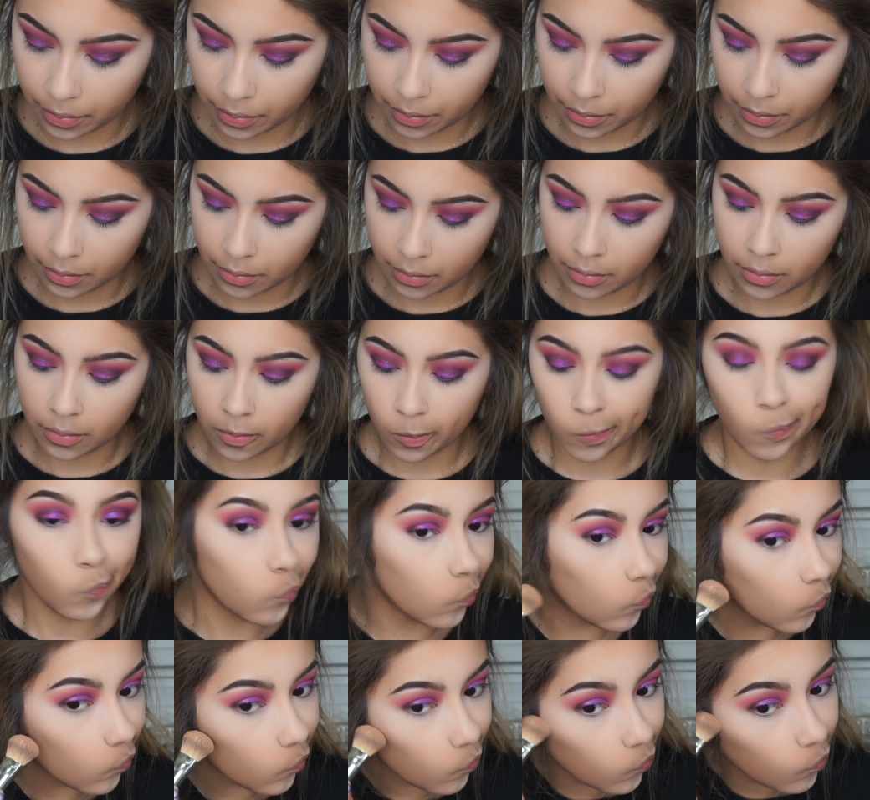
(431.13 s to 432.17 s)
I love this
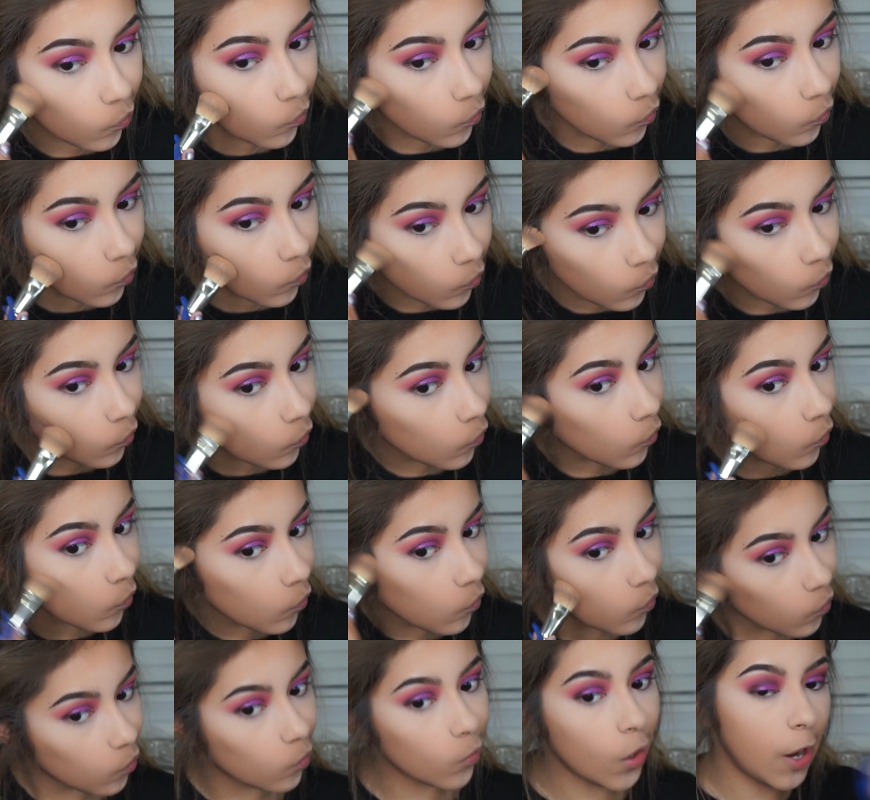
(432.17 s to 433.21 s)
product. You
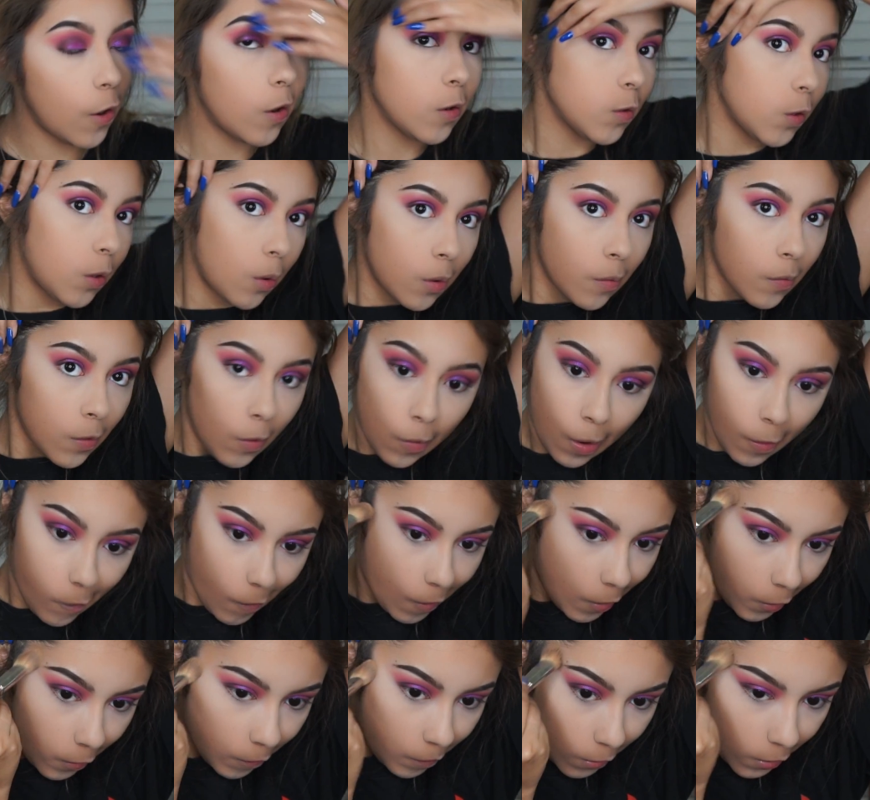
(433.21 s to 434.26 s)
guys will never
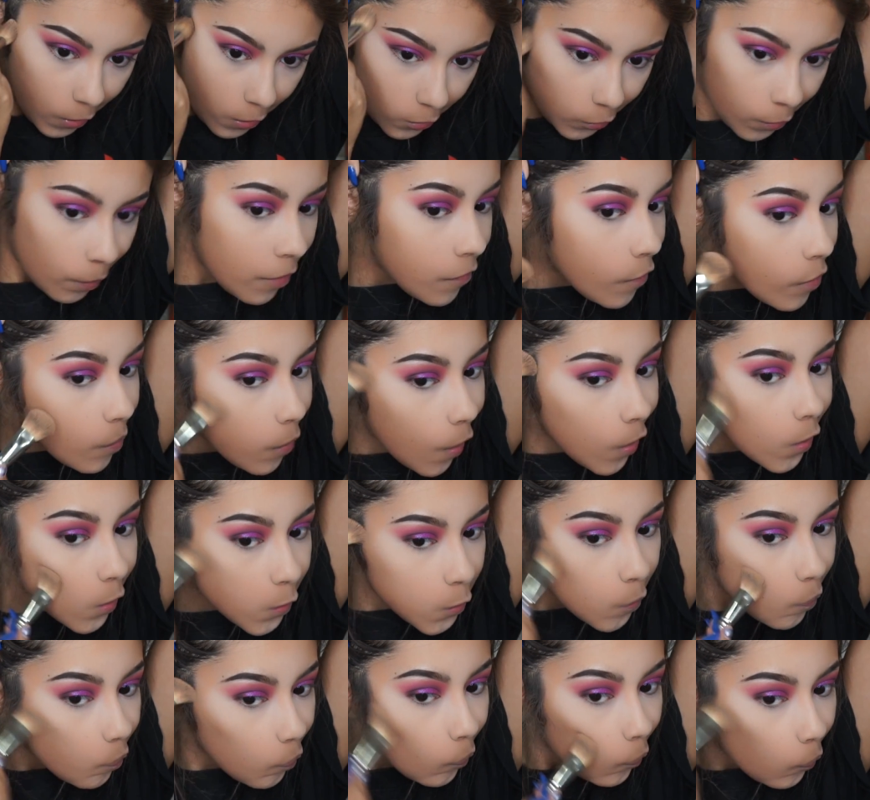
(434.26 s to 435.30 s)
understand how much,
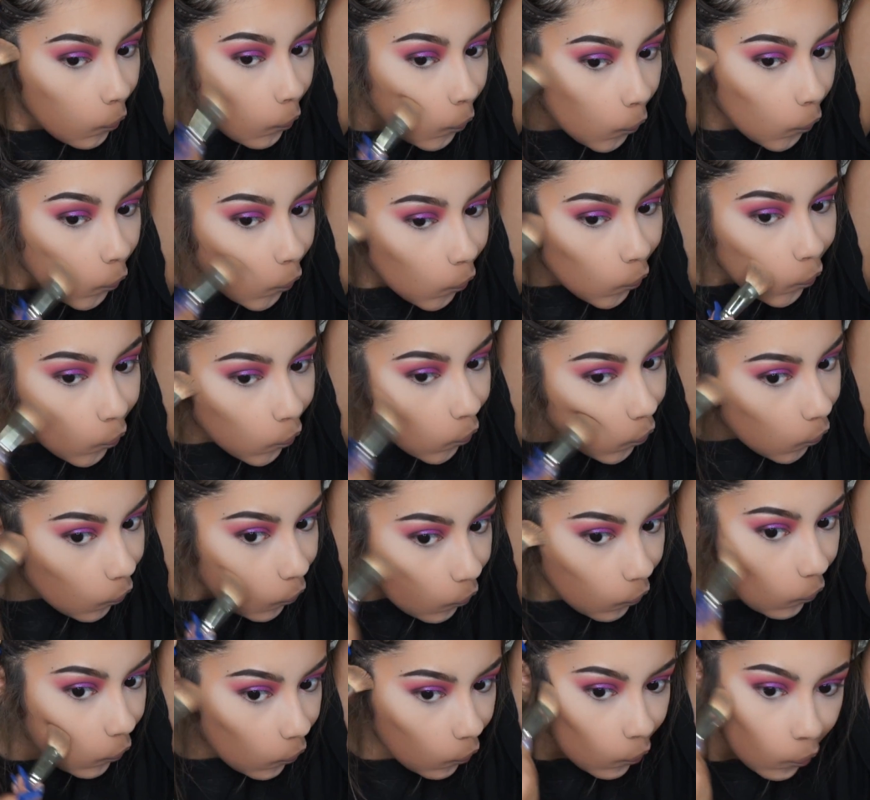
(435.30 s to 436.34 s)
and I'm going to
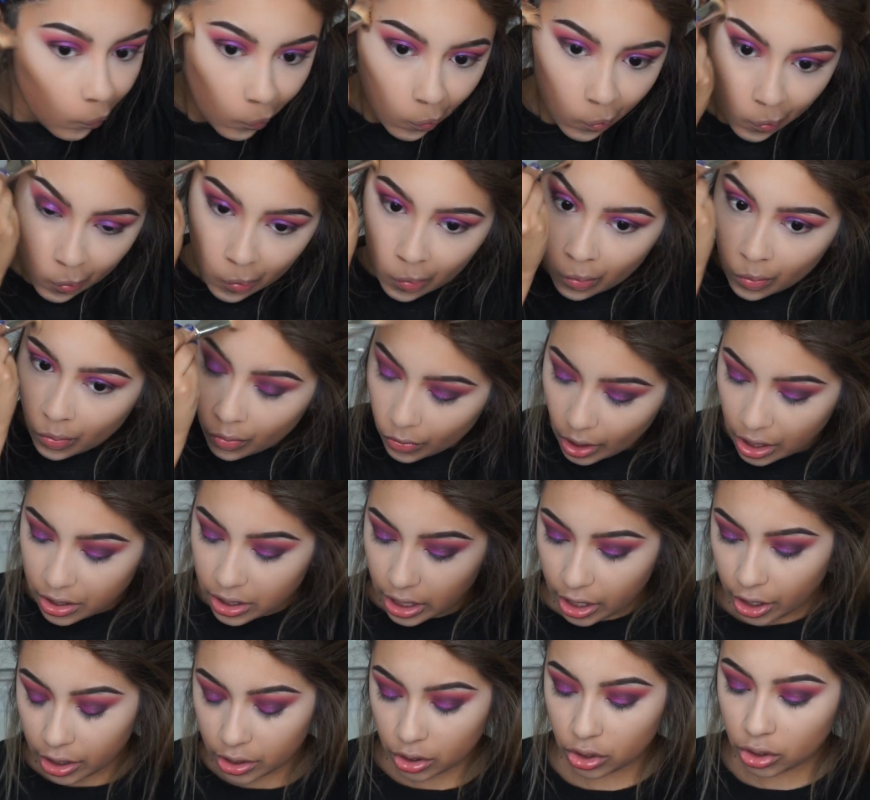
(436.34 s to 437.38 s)
use this with
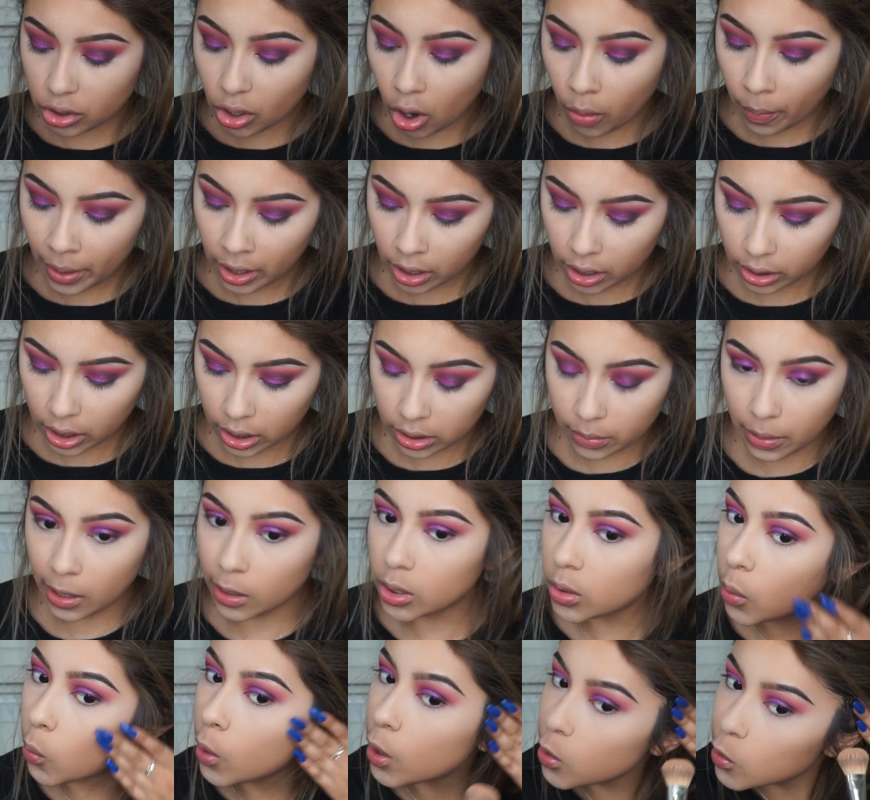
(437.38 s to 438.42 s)
a Sephora
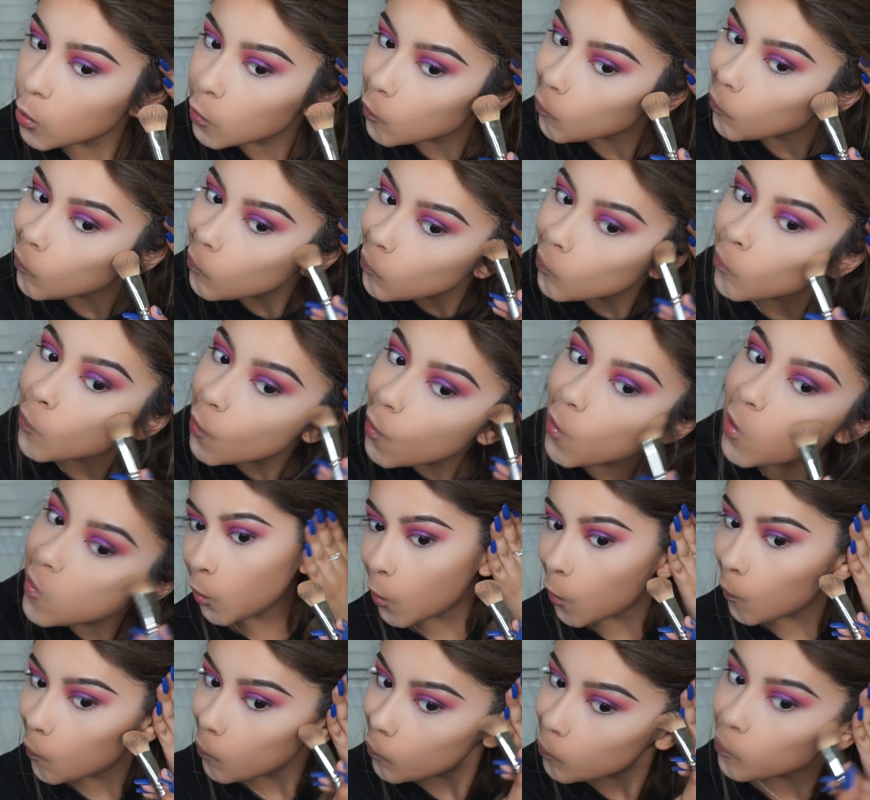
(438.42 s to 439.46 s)
brush that I love
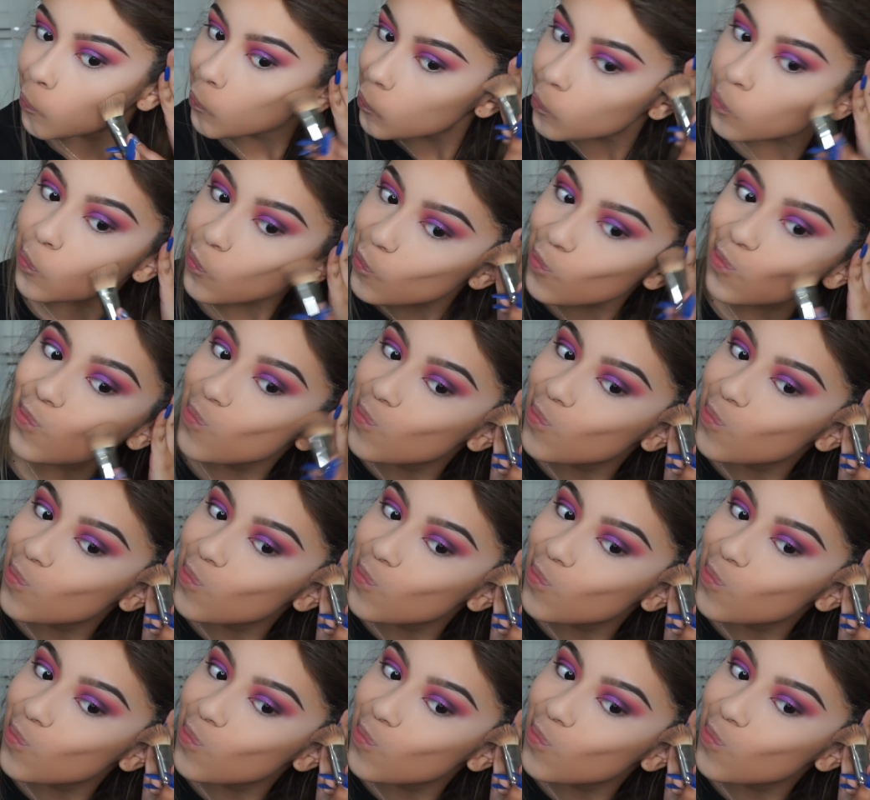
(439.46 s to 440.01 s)
for this product.